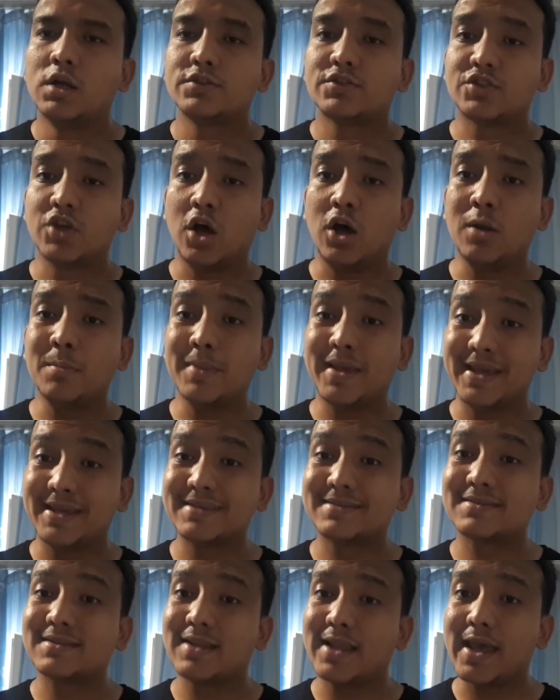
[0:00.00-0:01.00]
Tom
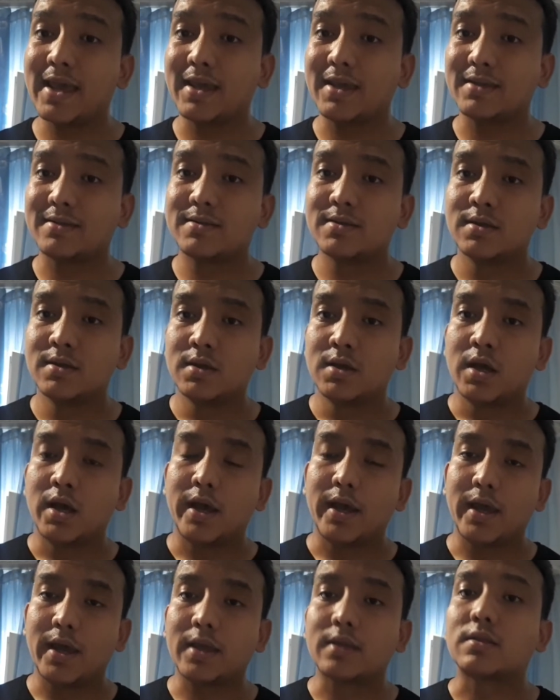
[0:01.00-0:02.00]
is late.
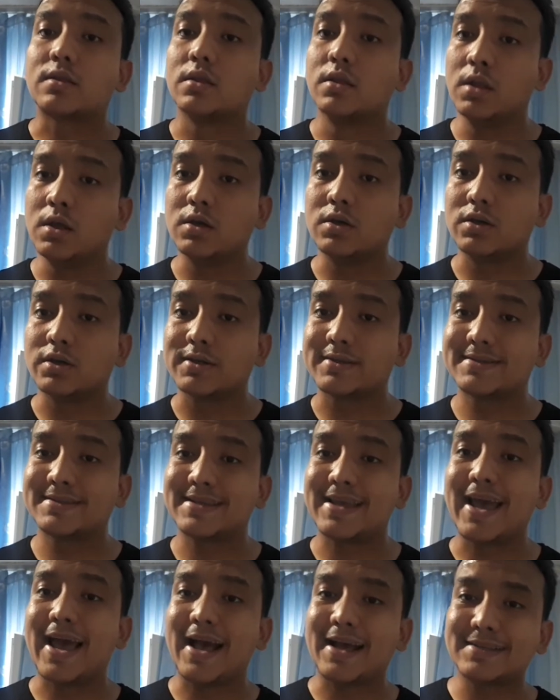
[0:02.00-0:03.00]
It
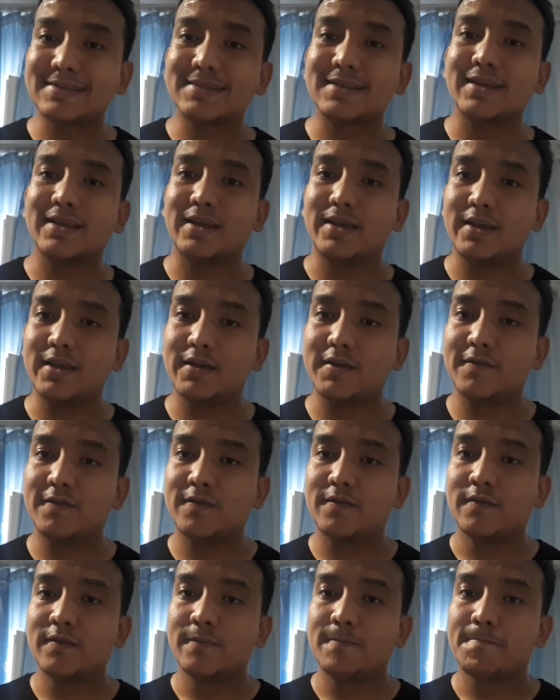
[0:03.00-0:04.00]
looks as
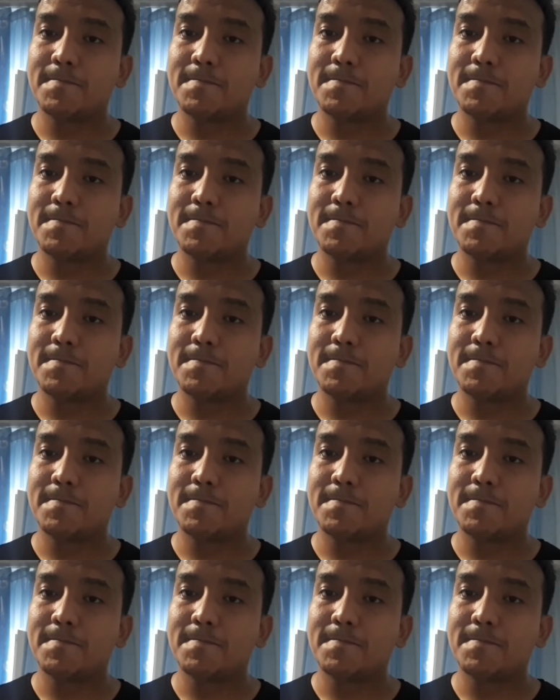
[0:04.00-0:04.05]
if